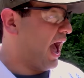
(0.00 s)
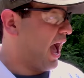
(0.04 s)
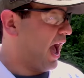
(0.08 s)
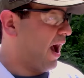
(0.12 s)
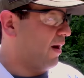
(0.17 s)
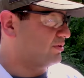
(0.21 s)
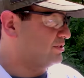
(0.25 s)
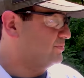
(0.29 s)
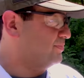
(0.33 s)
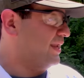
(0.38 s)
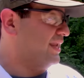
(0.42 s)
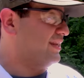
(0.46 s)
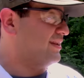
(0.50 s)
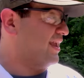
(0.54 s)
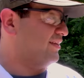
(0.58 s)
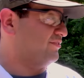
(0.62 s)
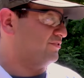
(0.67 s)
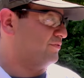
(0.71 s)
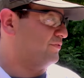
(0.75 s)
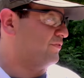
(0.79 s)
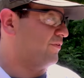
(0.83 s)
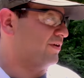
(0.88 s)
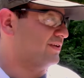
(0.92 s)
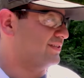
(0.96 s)
I was being nice
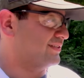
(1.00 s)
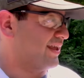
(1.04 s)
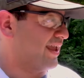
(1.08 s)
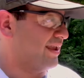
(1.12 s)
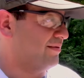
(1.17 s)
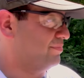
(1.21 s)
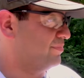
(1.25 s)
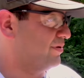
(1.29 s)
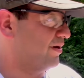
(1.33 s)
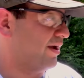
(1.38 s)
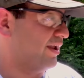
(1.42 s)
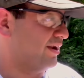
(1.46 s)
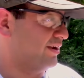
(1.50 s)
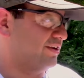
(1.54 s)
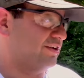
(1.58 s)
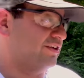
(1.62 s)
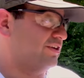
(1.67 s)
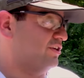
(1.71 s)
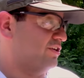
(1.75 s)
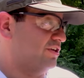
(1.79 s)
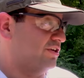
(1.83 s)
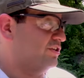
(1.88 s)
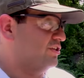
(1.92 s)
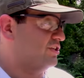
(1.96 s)
the first time, but
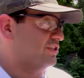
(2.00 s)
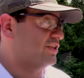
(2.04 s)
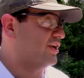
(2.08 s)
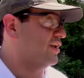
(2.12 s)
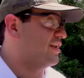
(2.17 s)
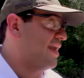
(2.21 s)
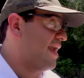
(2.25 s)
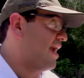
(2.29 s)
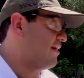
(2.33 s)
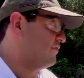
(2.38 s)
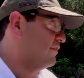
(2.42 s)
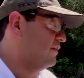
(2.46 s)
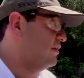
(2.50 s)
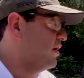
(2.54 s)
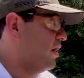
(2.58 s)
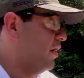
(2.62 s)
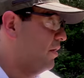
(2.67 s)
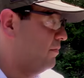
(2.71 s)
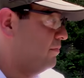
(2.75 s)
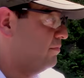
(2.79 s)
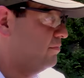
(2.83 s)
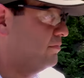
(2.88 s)
you're just gonna have to go.